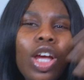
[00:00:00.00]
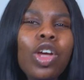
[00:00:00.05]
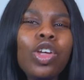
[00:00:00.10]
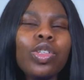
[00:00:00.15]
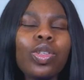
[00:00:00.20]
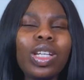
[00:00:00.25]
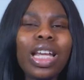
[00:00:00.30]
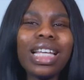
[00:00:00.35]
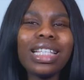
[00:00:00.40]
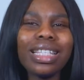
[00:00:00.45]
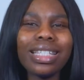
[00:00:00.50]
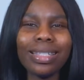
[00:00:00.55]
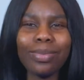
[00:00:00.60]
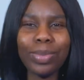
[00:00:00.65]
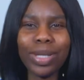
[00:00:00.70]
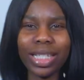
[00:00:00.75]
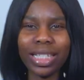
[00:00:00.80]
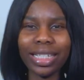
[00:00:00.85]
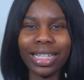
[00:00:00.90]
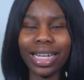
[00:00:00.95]
So that is
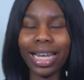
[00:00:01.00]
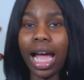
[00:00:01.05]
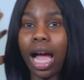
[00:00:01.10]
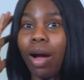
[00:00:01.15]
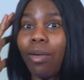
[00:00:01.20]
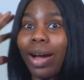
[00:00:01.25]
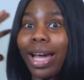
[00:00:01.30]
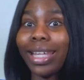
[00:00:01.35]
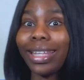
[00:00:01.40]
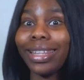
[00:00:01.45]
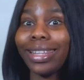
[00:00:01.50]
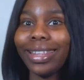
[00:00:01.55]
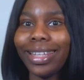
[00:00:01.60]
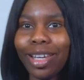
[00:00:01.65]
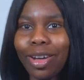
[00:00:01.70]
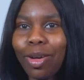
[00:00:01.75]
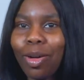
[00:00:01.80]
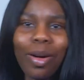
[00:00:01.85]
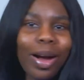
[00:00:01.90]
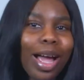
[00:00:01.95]
basically how I
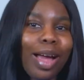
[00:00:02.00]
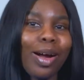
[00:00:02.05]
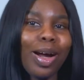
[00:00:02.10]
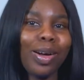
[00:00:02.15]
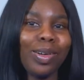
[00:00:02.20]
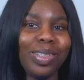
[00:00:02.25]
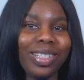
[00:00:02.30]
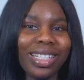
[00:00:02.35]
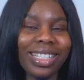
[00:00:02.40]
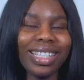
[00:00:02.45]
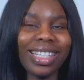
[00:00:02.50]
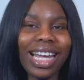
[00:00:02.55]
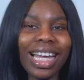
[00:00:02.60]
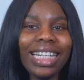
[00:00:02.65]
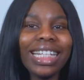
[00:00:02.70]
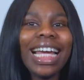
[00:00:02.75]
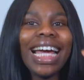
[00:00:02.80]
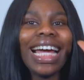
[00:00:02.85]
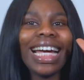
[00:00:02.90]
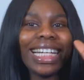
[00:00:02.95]
think, or how I understand